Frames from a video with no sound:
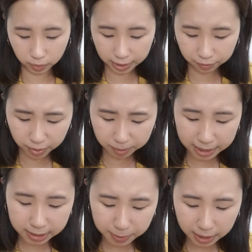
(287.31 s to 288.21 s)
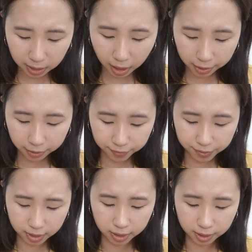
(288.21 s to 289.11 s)
It reminds me a lot of
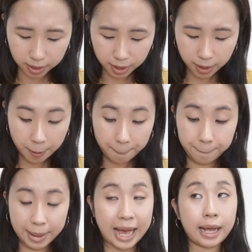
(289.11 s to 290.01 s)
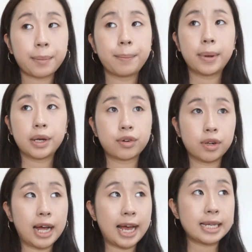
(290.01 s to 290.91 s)
the MAC
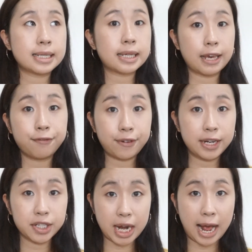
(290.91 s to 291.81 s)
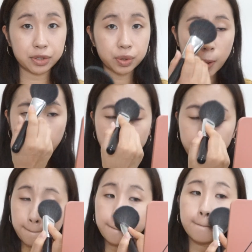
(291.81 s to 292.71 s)
Mineralized Skin Finish Natural.
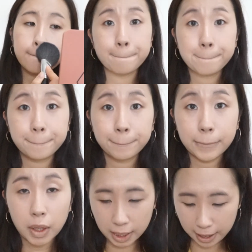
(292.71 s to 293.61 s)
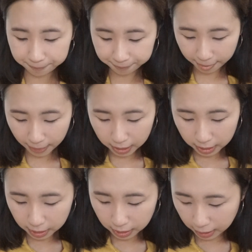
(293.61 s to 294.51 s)
Okay,
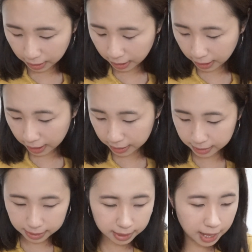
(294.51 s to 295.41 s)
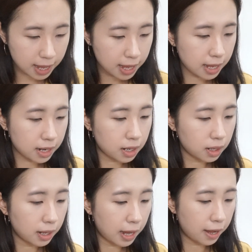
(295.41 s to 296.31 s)
and then
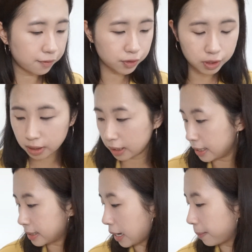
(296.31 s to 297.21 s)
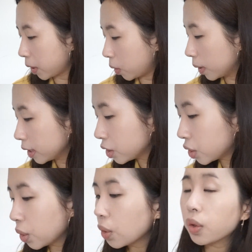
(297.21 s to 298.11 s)
after this, I'm going
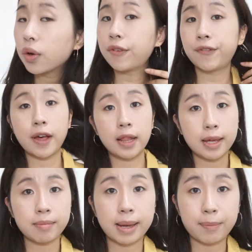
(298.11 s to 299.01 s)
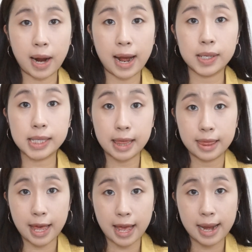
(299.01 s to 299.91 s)
to fill in my brows,
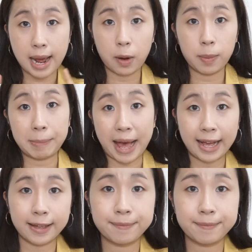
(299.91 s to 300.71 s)
and then I'll be back.